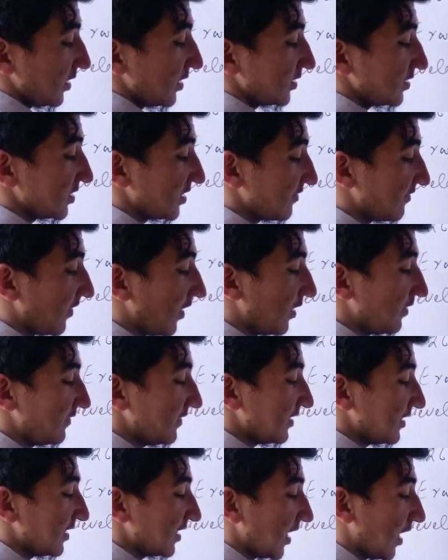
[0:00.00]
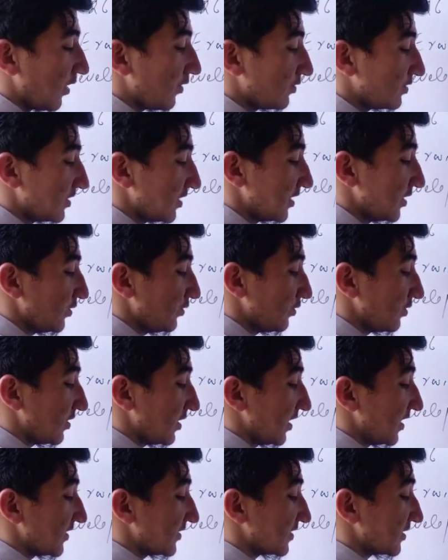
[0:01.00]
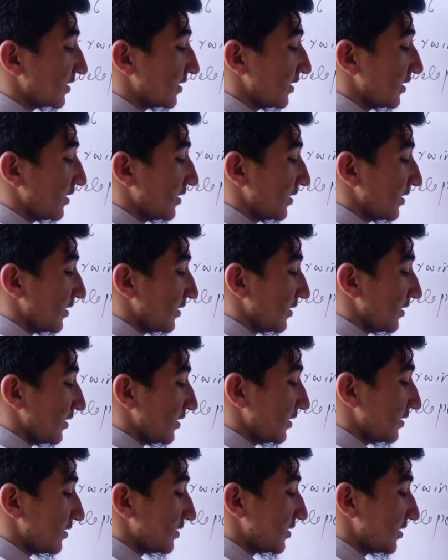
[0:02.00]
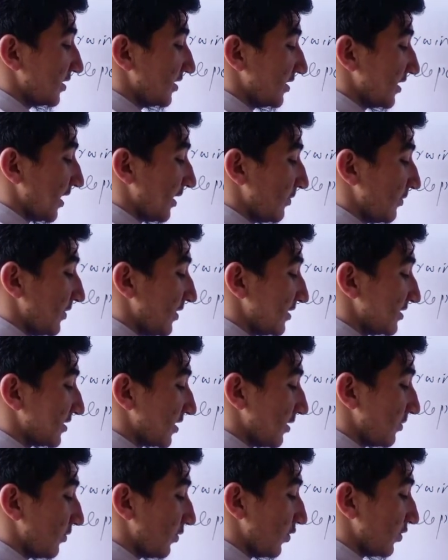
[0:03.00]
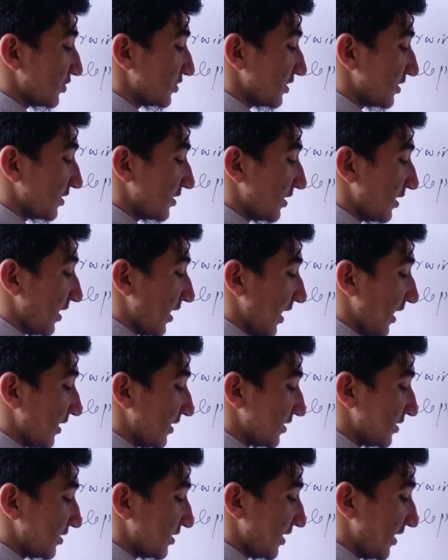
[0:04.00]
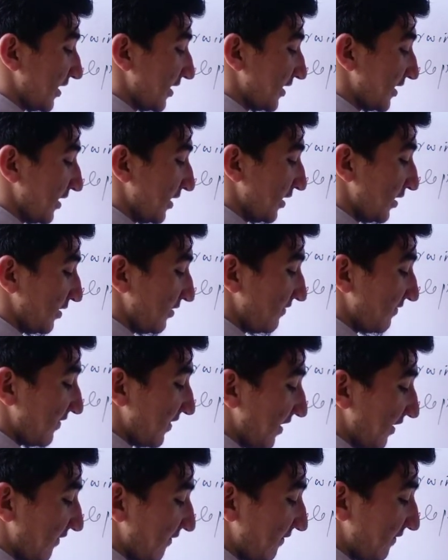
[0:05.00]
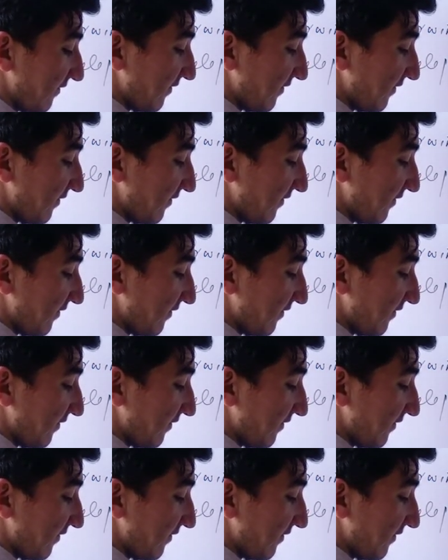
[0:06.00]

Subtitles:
is revolving around the nucleus in three-dimensional motion like standing wave.